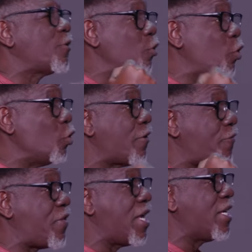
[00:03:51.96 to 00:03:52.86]
to do the
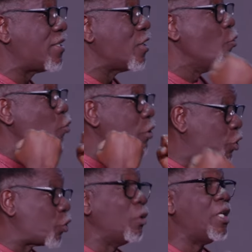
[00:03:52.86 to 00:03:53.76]
things we
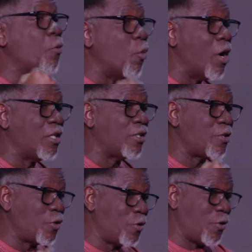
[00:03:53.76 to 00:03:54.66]
truly want
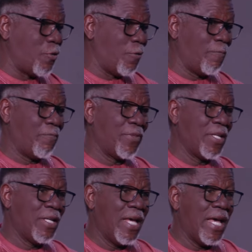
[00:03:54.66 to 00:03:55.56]
to do.
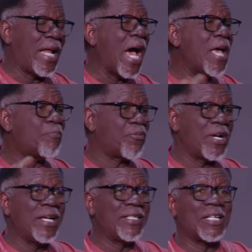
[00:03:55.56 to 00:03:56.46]
And I
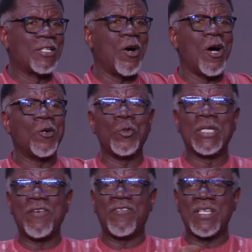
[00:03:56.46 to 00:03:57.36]
pray that God will
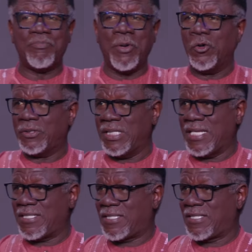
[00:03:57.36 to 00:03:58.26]
give us
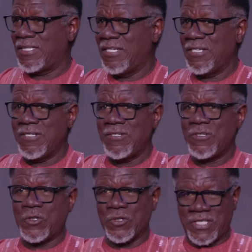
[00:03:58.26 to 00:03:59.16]
boldness
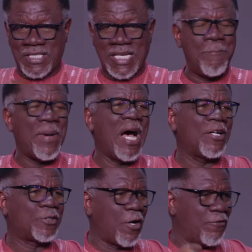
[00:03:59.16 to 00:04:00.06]
to step out of